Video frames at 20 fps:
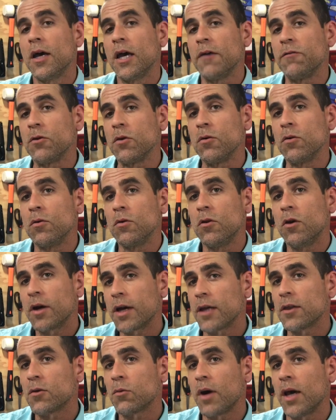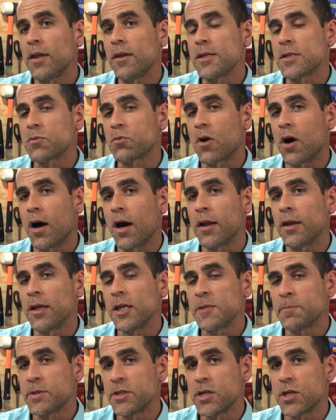if you look at the way this rod
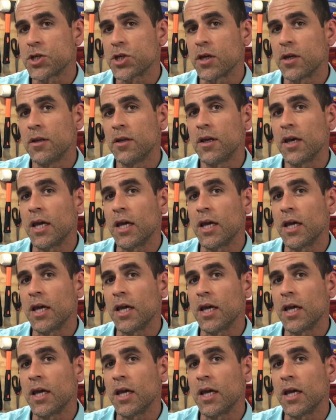is positioned,